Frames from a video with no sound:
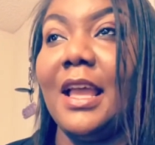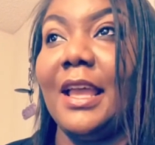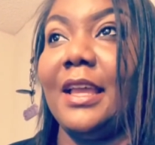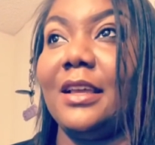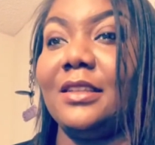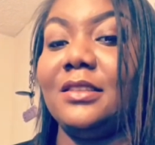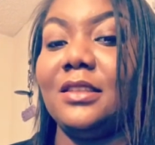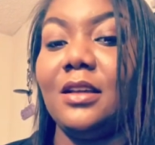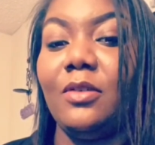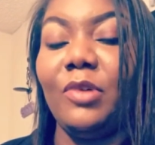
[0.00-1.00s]
And
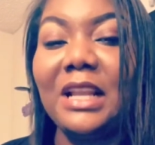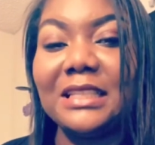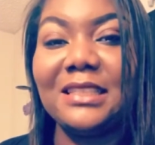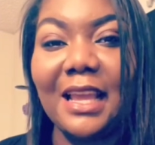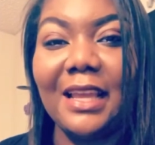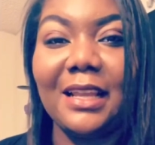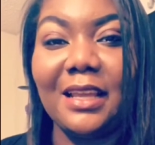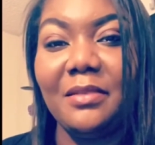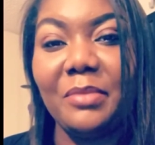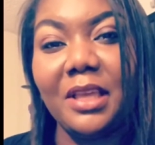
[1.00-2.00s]
when I say it
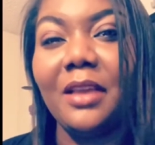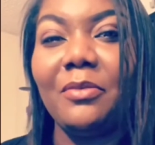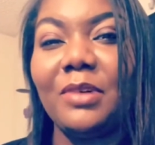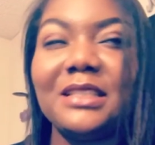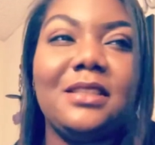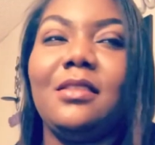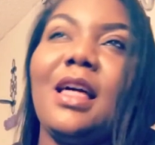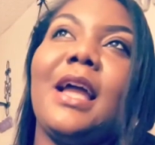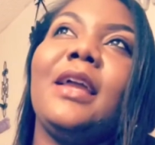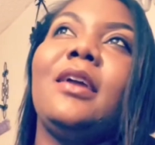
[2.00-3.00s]
hit me, it wasn't
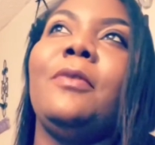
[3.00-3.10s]
like